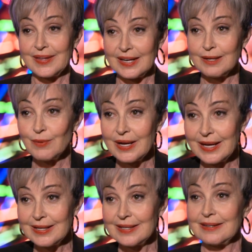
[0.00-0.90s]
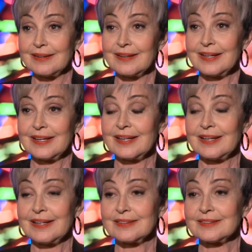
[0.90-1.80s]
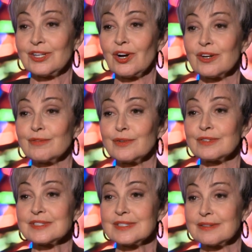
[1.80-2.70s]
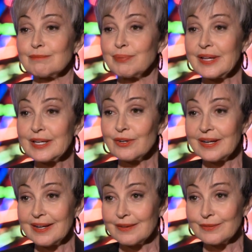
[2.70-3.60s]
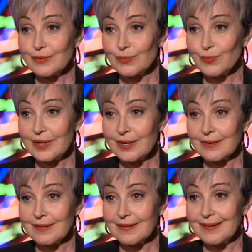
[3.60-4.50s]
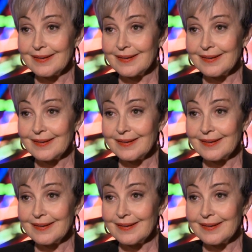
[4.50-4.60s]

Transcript: anyway at carnivals and playgrounds where